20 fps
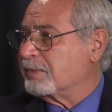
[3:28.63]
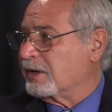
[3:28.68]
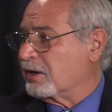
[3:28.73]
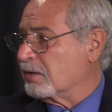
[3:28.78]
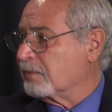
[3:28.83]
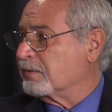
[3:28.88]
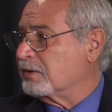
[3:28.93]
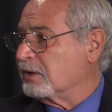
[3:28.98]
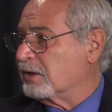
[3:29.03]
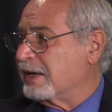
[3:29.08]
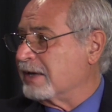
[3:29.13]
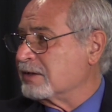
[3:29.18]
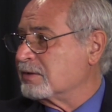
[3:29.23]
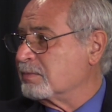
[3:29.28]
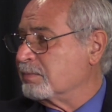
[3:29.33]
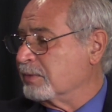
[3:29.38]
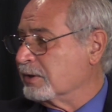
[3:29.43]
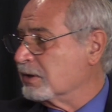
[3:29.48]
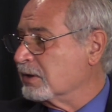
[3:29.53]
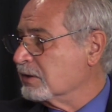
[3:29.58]
out of class
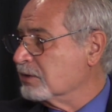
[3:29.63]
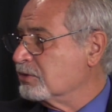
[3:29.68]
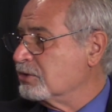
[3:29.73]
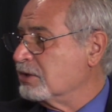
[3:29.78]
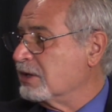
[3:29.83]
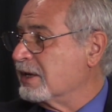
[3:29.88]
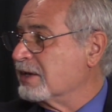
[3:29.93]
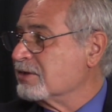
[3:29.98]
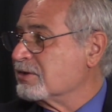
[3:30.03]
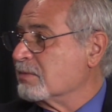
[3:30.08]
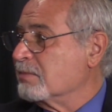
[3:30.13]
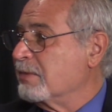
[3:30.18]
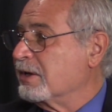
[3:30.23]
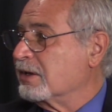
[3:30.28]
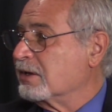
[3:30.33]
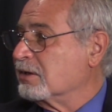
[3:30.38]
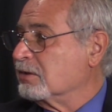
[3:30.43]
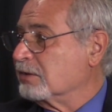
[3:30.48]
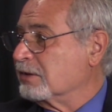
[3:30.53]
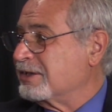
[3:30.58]
because she has a
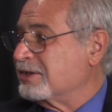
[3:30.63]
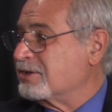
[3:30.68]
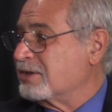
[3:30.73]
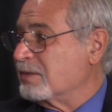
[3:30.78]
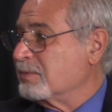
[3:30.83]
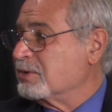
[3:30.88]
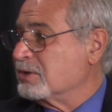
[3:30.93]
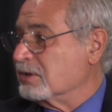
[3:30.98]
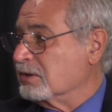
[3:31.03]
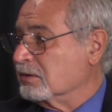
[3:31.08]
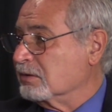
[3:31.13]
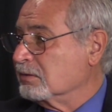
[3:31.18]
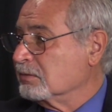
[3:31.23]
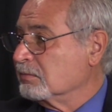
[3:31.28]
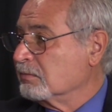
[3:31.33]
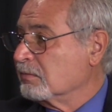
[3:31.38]
medical exemption